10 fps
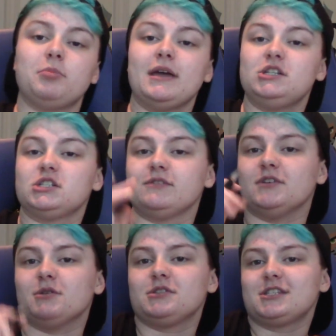pages
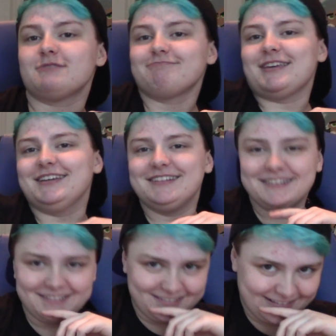of notes.
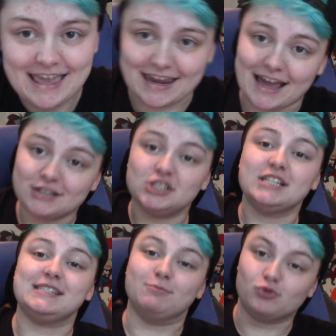And I
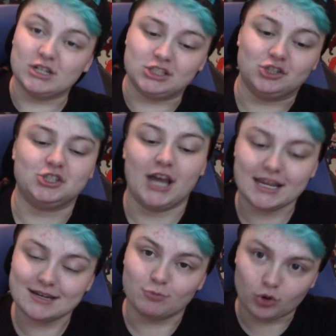actually did some research.
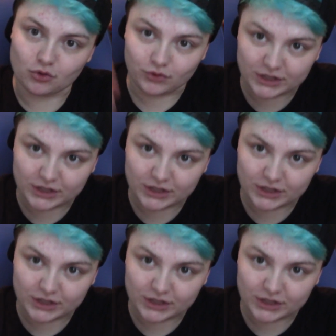I did more